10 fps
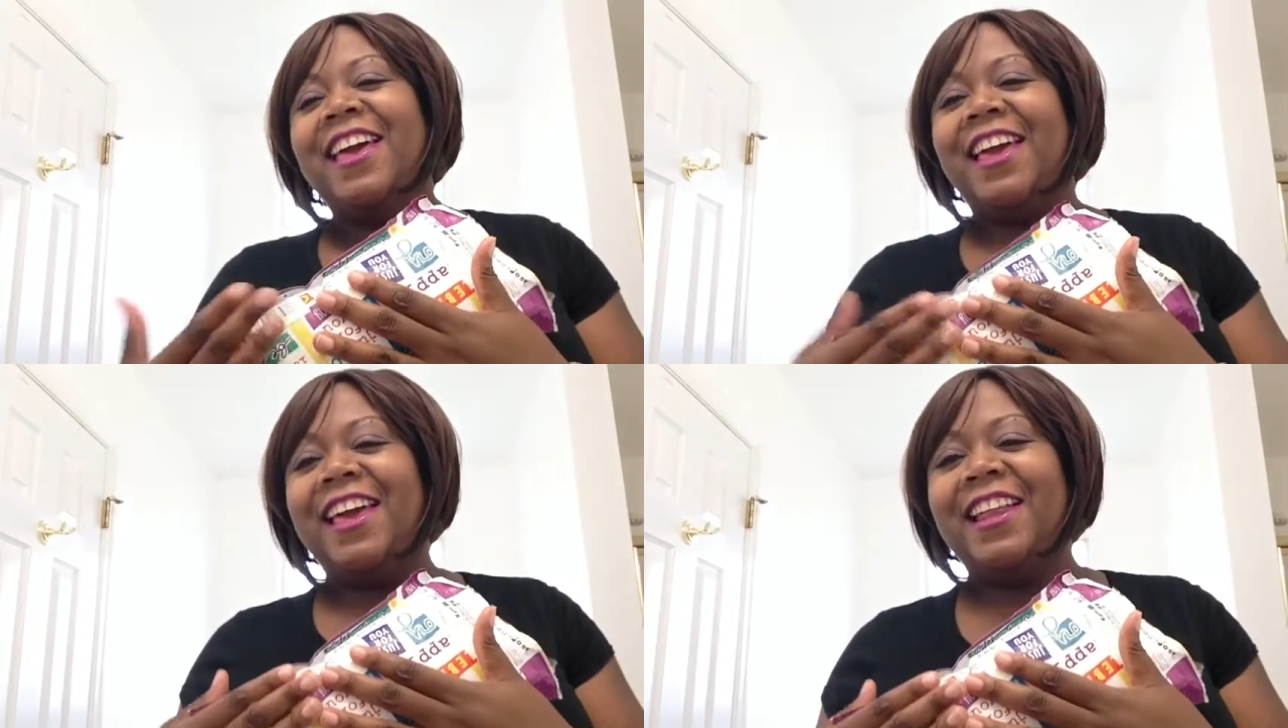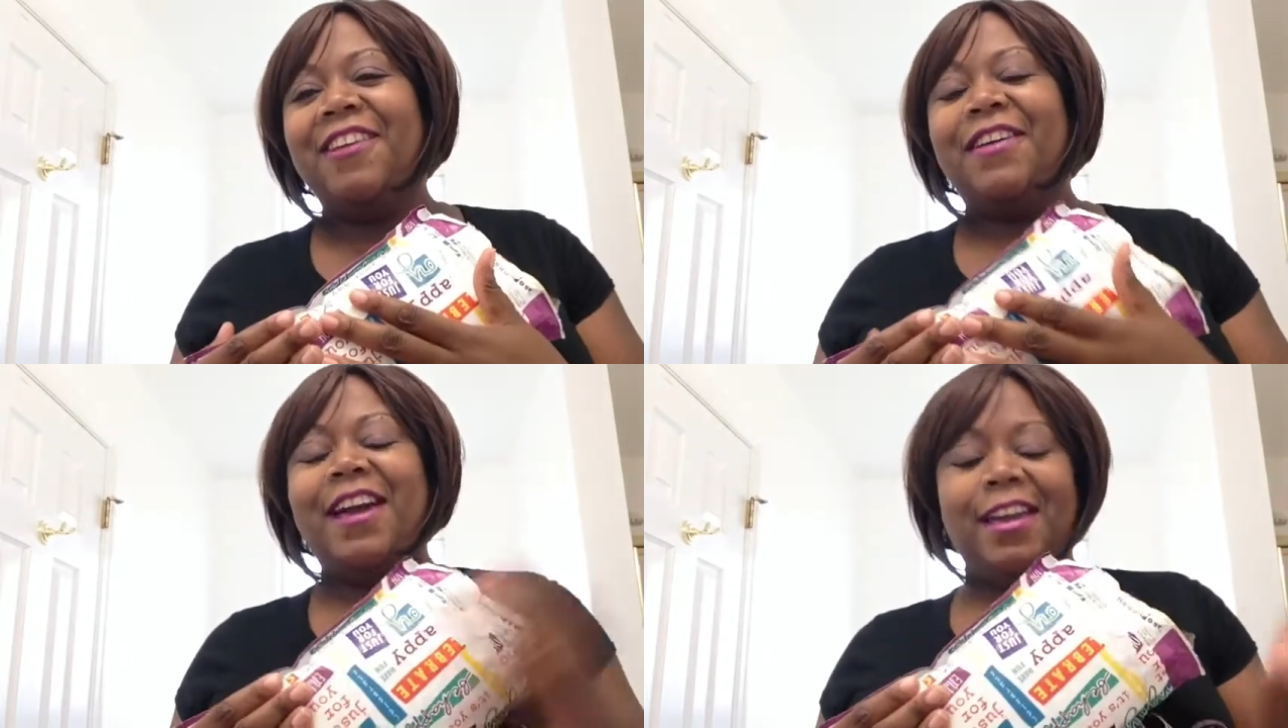
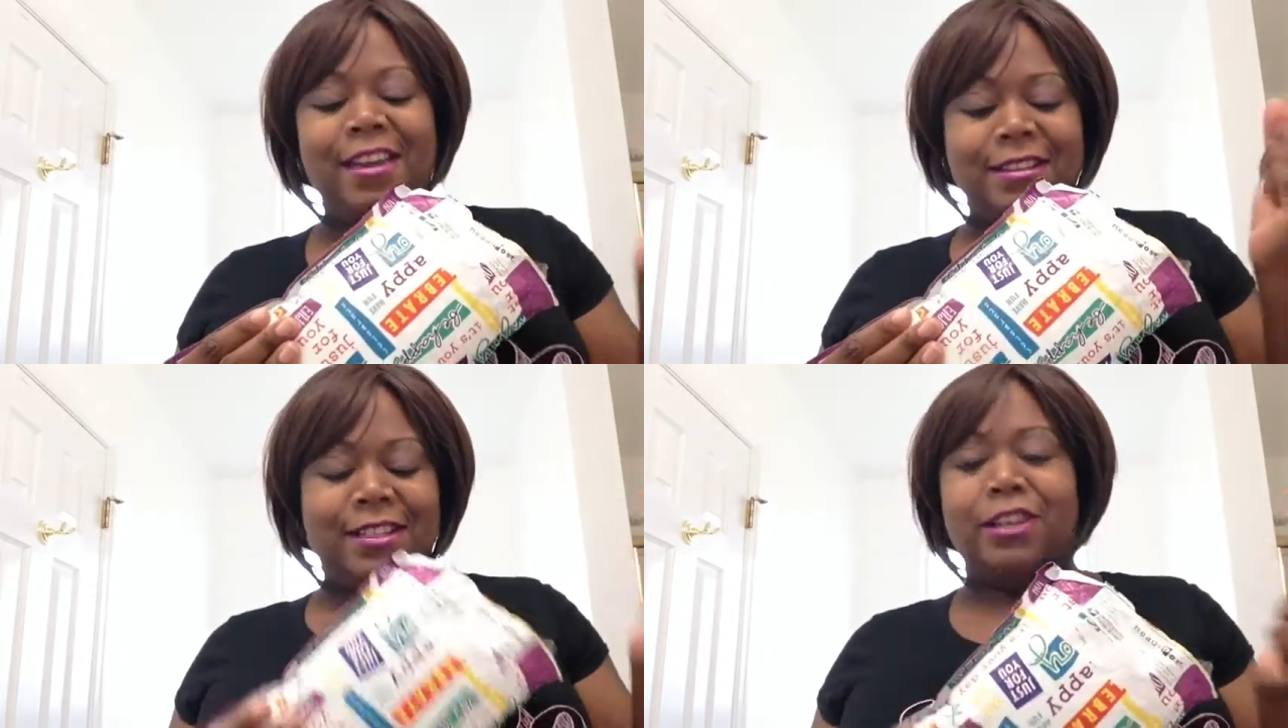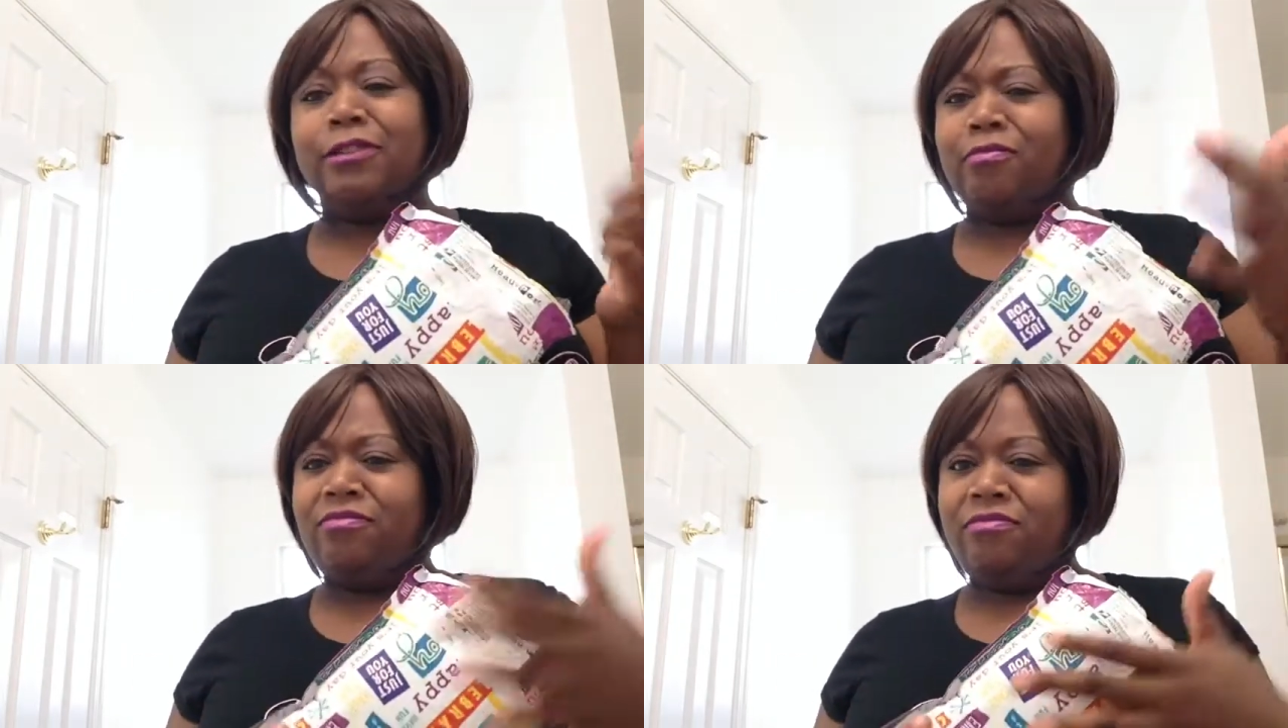Anyway,
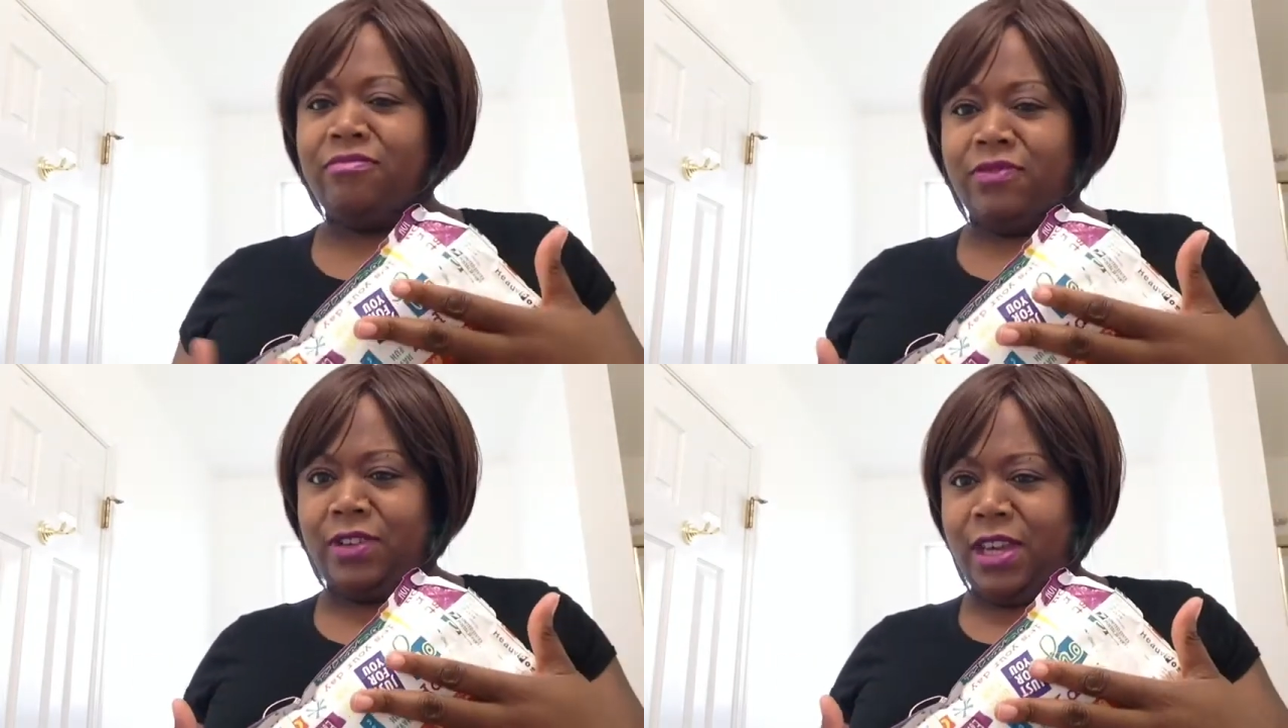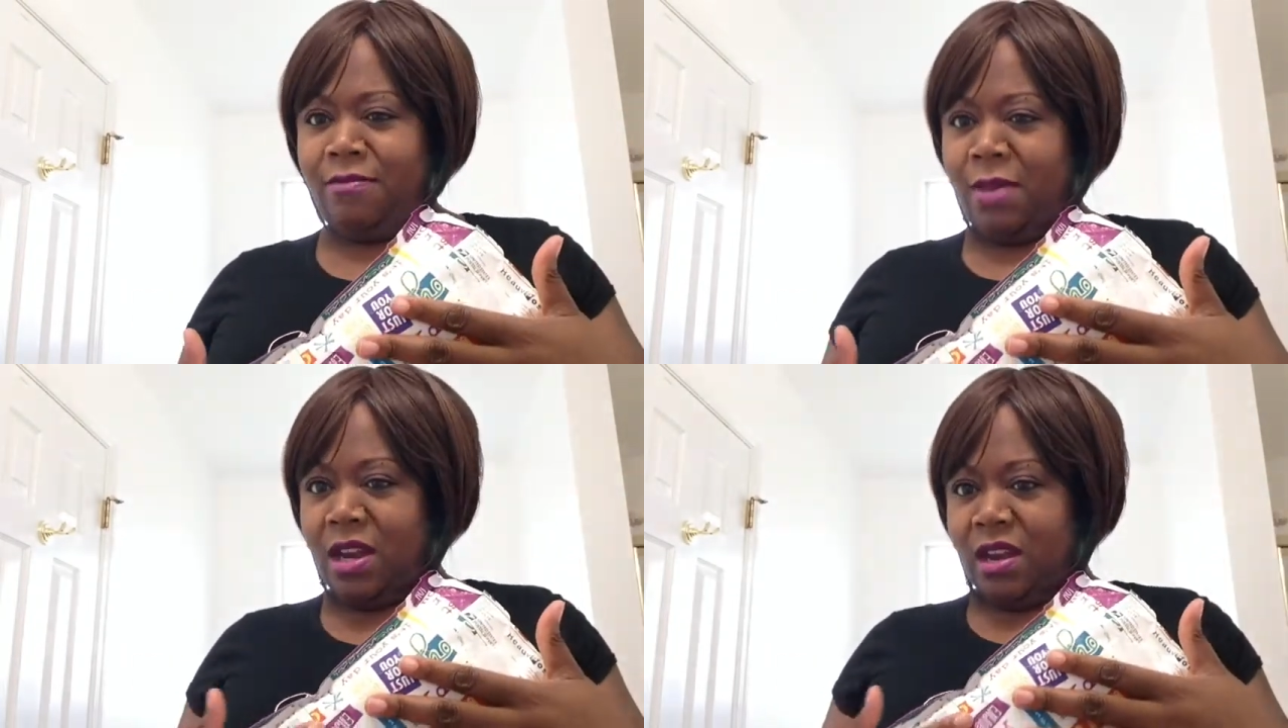so, forgive my